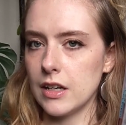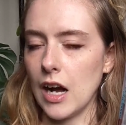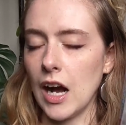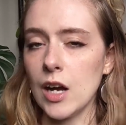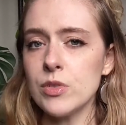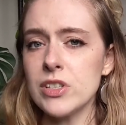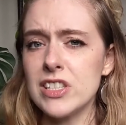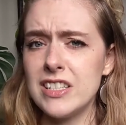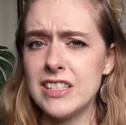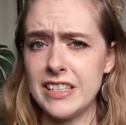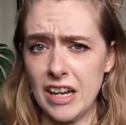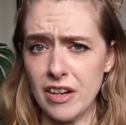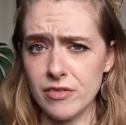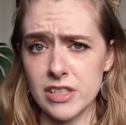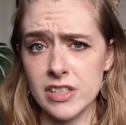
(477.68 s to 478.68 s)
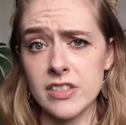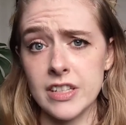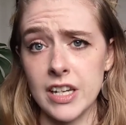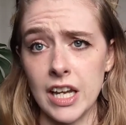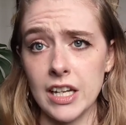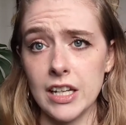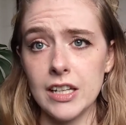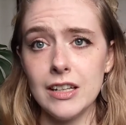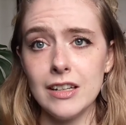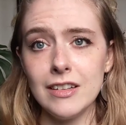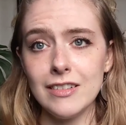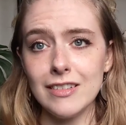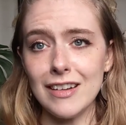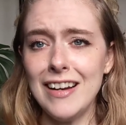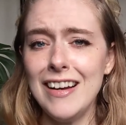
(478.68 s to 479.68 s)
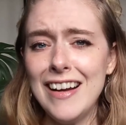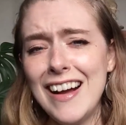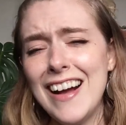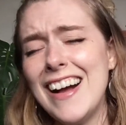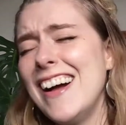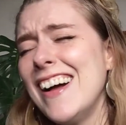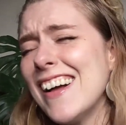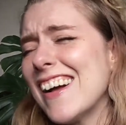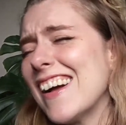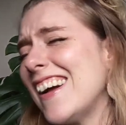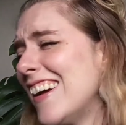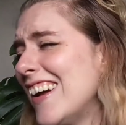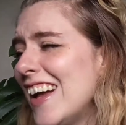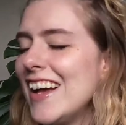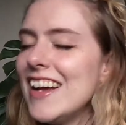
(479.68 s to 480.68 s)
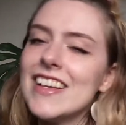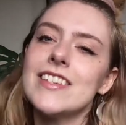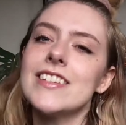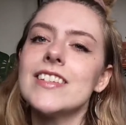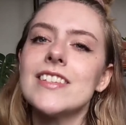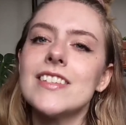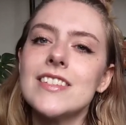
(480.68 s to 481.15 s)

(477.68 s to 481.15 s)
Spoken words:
I was devastated. This is